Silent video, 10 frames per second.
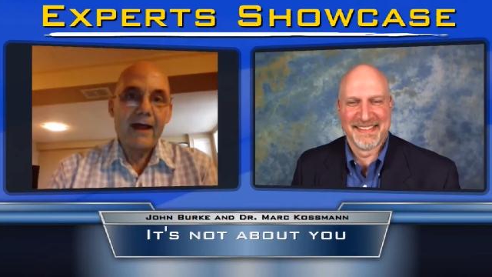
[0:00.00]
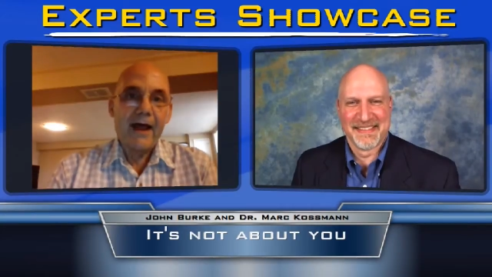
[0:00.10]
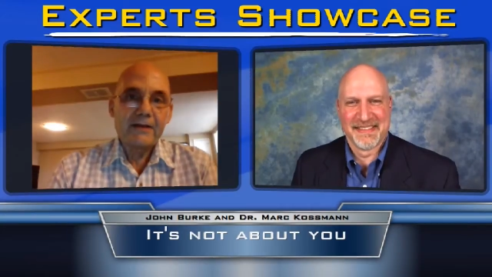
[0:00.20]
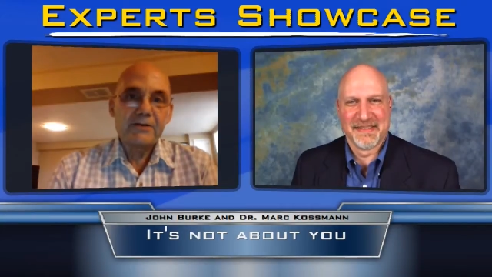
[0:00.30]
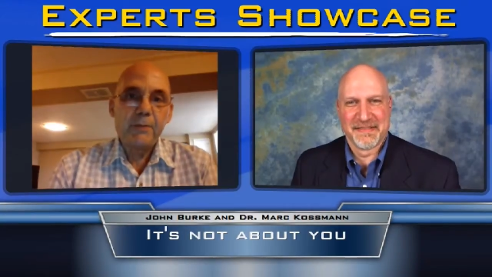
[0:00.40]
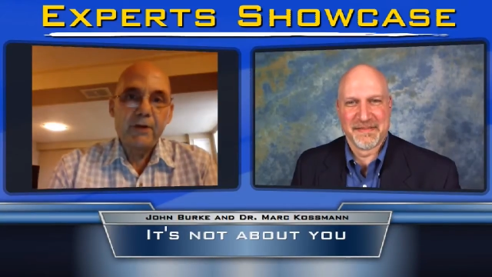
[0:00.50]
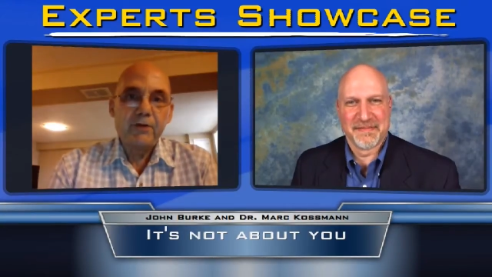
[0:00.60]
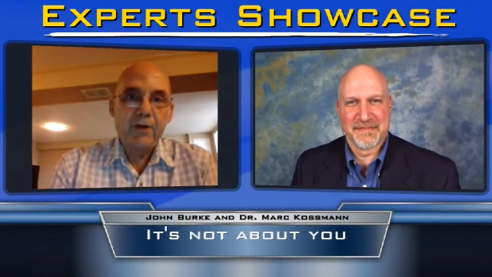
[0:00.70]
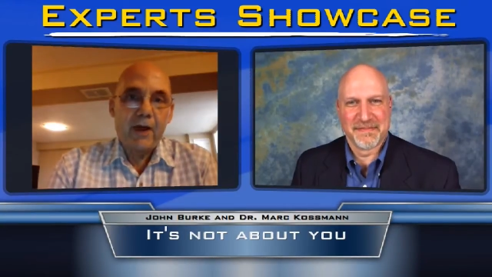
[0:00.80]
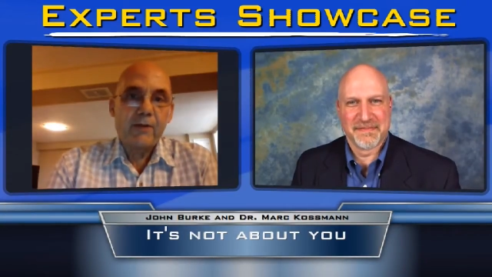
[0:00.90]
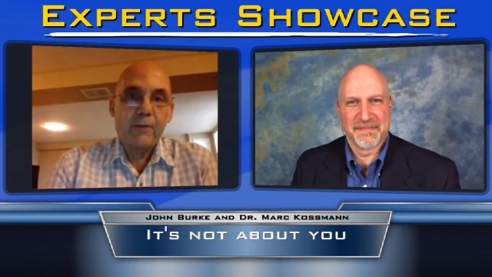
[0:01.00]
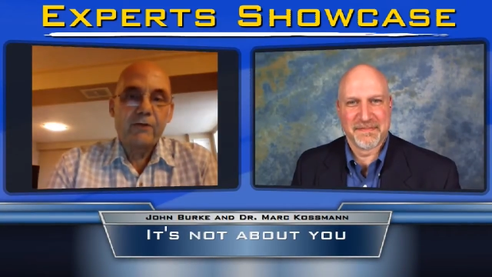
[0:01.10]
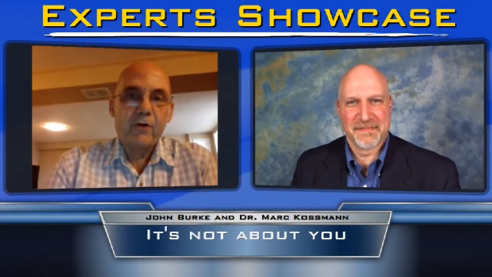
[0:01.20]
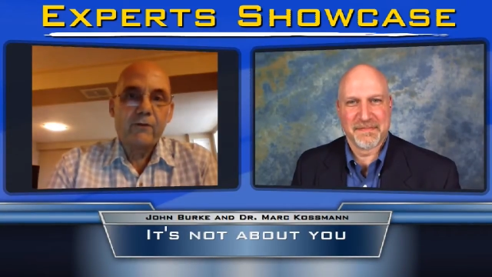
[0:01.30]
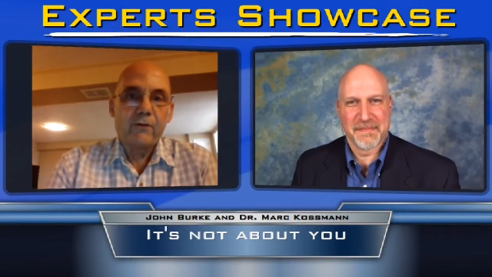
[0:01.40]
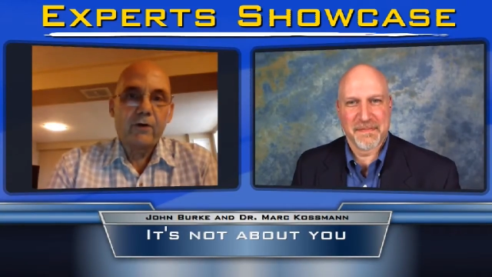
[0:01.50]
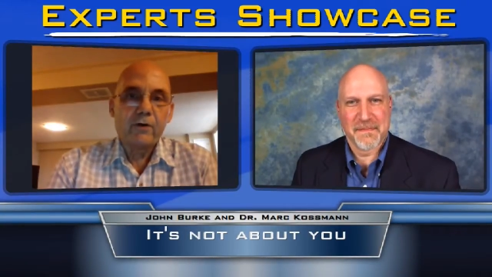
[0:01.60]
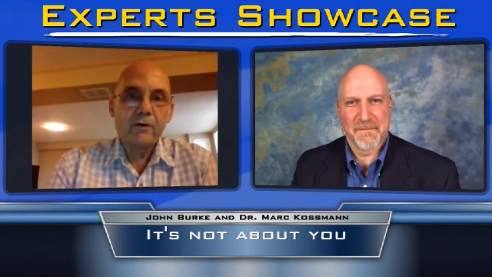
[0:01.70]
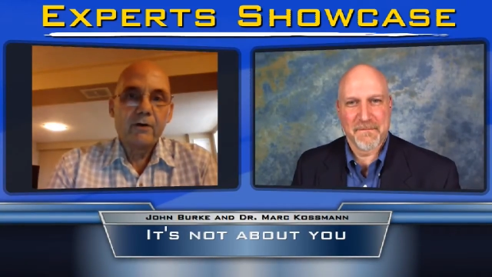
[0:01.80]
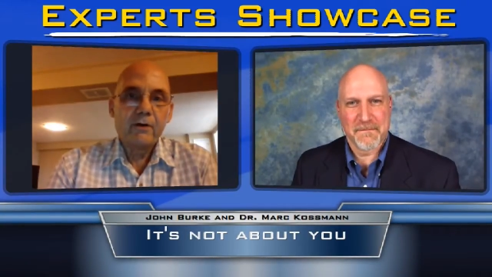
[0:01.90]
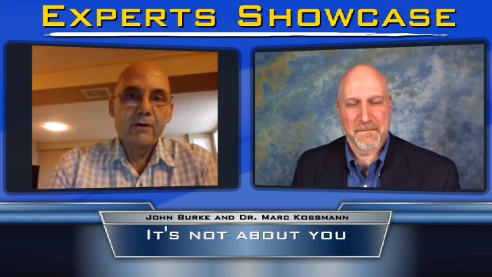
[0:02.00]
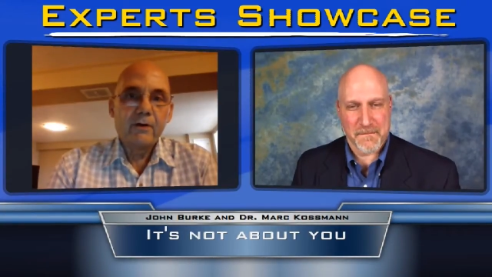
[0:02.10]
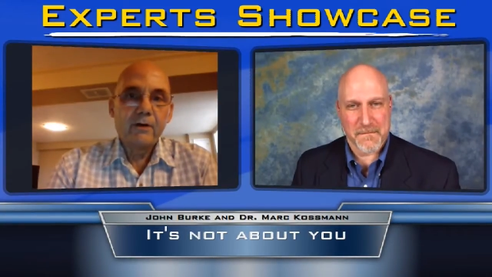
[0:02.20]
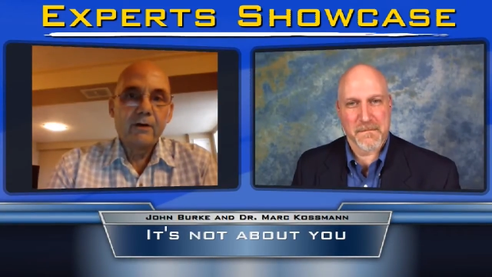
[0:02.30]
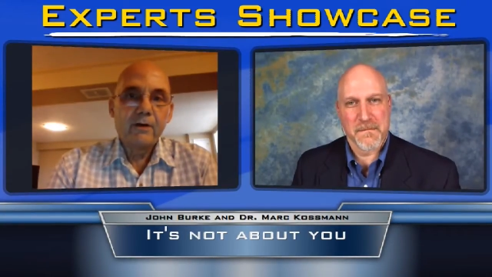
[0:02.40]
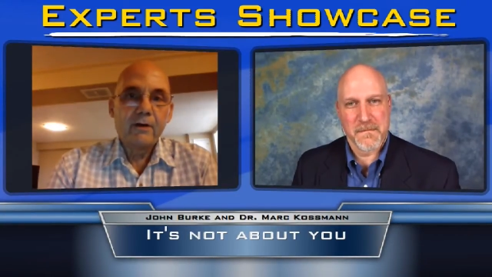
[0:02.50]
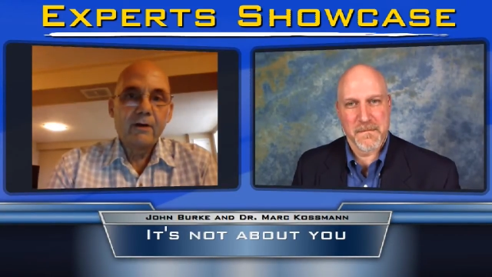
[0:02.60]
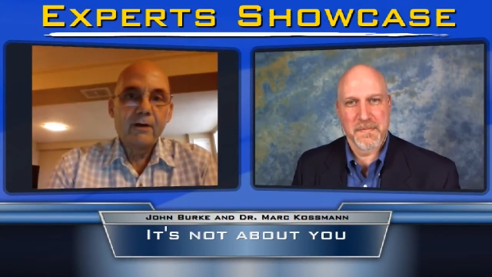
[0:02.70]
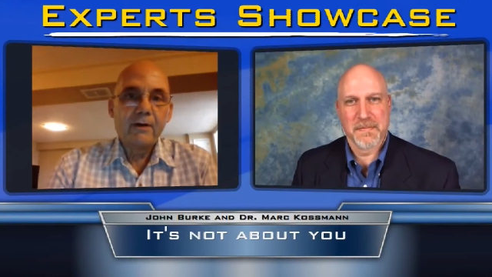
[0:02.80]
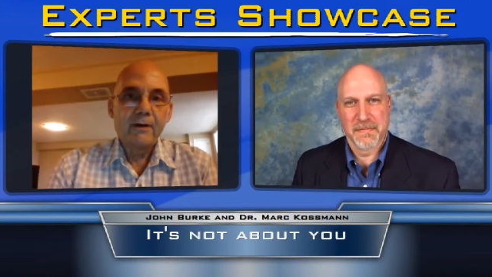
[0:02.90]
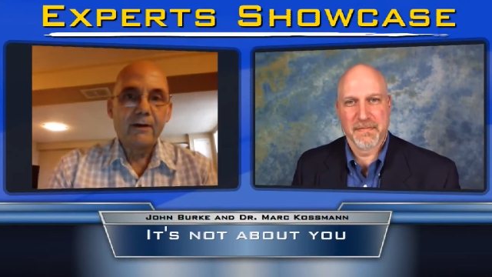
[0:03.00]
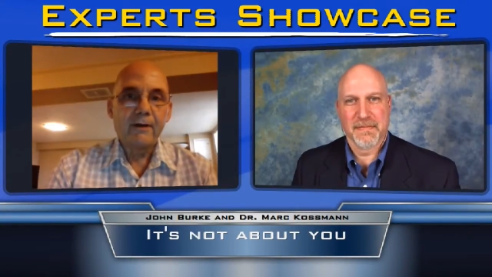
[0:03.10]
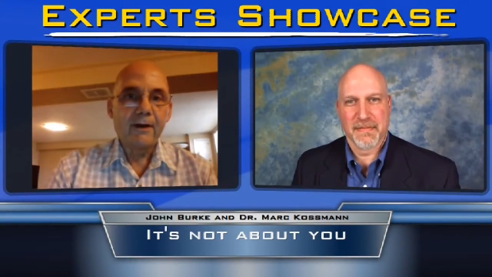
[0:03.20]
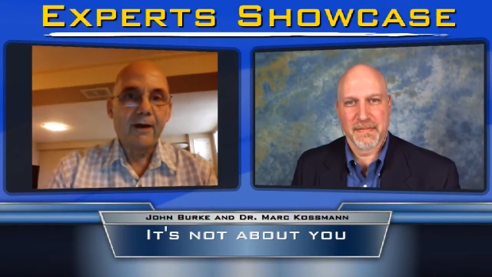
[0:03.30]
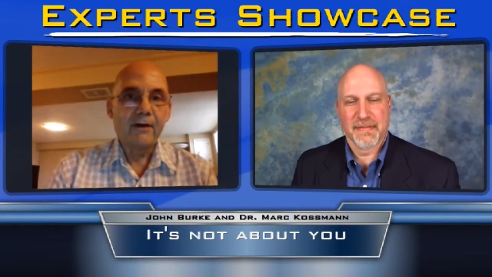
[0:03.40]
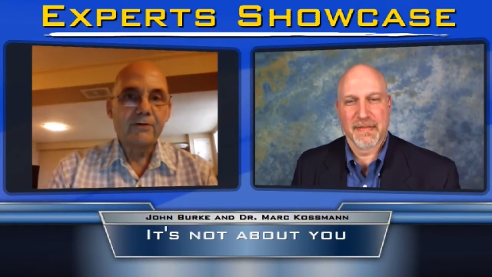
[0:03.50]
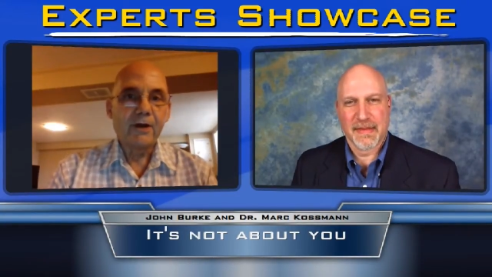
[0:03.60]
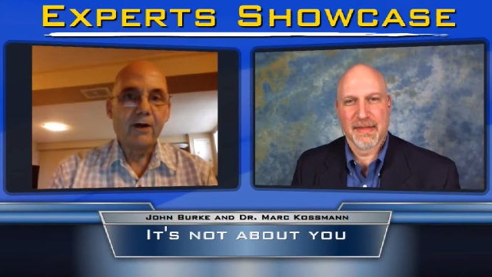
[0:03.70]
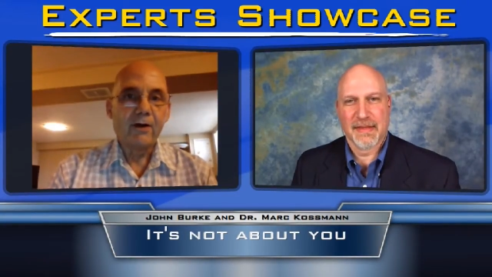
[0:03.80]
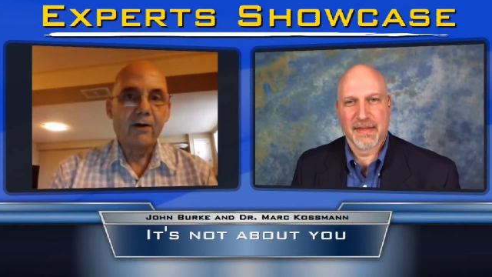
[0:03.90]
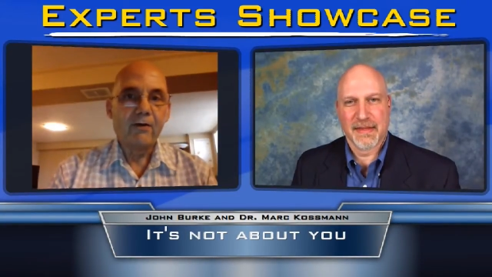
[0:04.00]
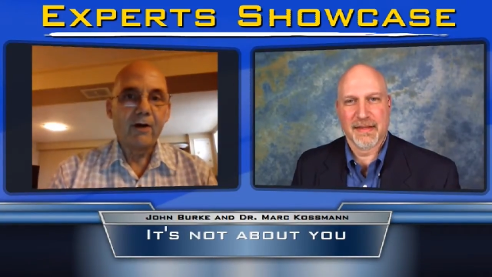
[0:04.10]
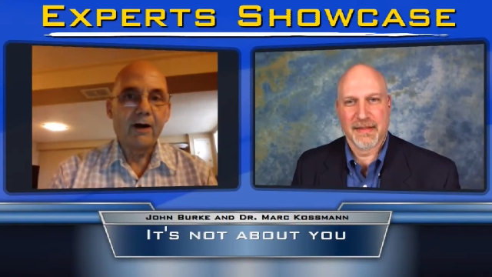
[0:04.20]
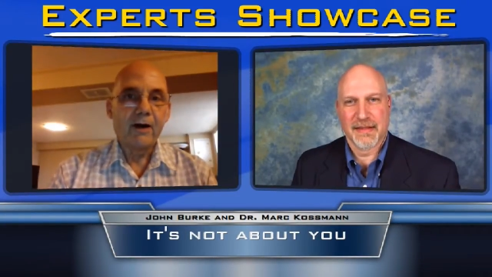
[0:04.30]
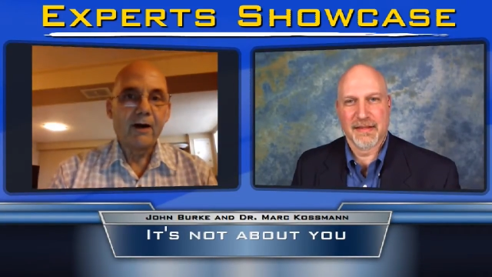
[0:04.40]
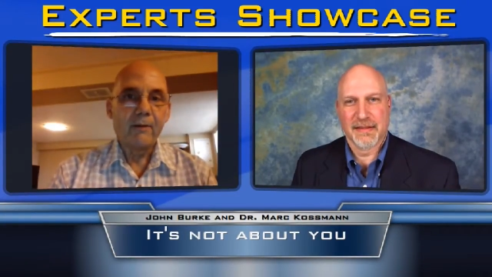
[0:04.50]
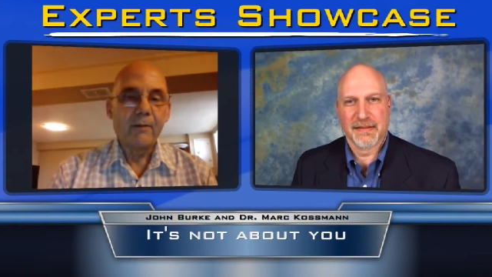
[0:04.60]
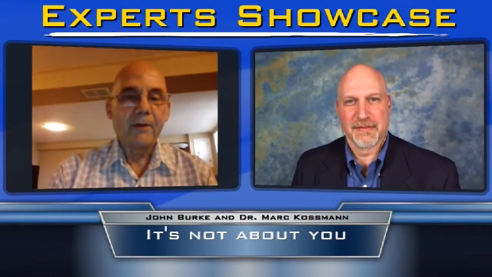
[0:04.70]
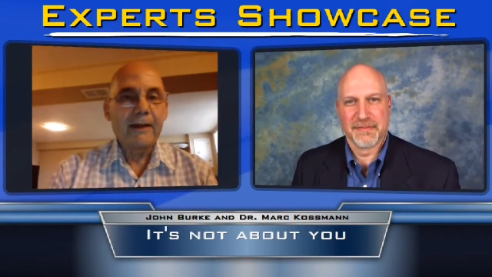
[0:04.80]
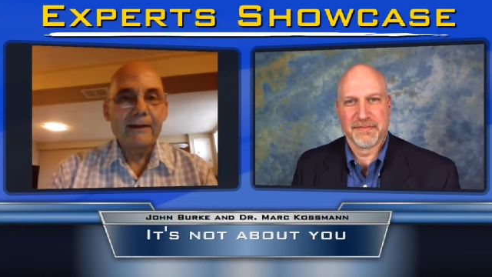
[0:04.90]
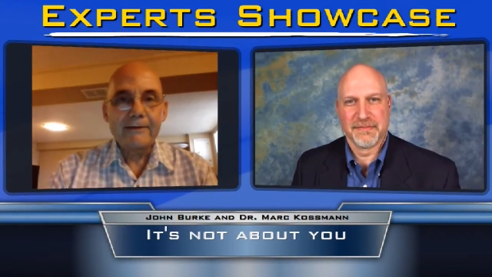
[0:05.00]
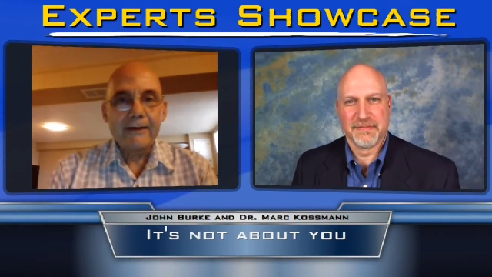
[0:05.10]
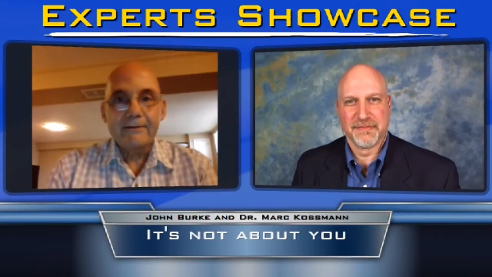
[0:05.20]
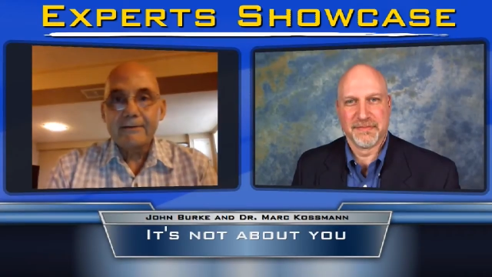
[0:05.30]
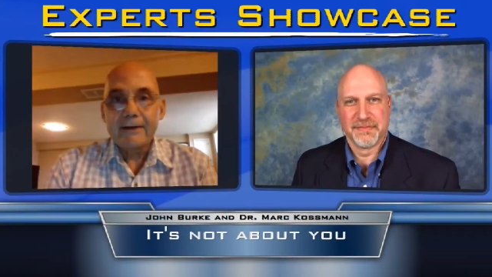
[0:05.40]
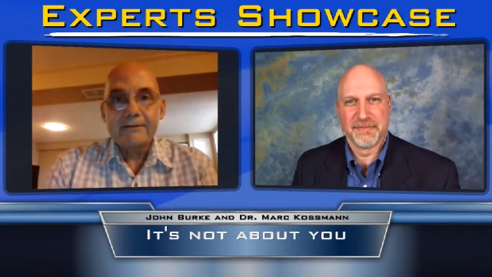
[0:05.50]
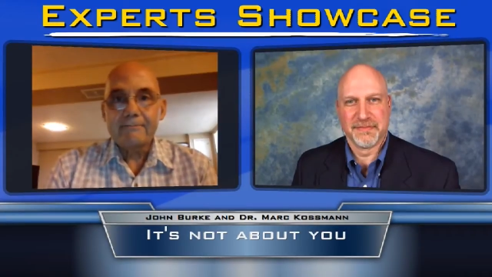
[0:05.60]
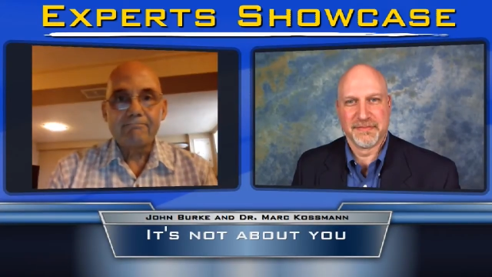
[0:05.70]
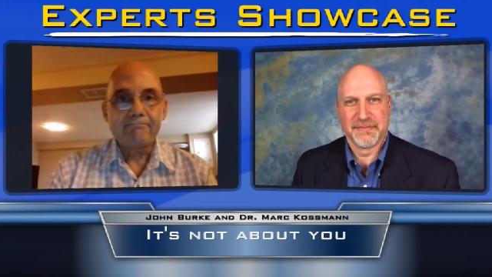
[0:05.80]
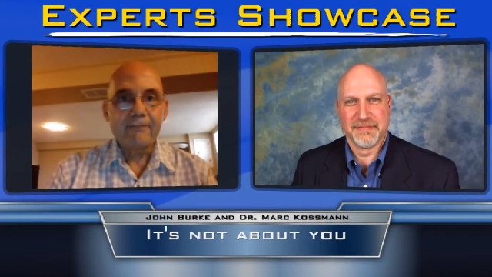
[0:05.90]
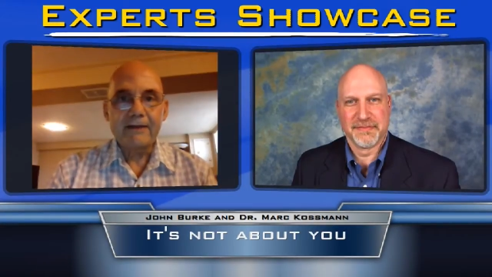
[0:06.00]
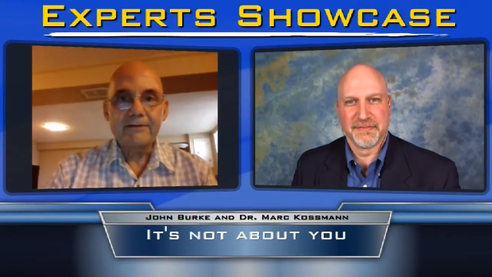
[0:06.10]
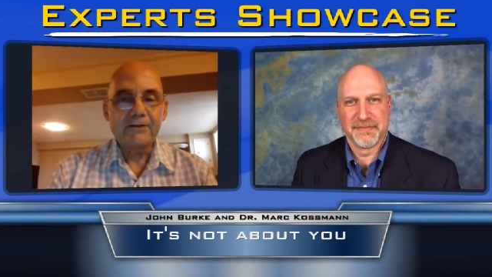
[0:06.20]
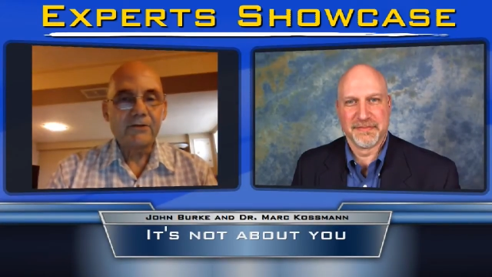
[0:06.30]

Speaker 1: that has to be, you have to be truthful. Mm-hmm. You know, so, uh, I mean, that, it's just, that's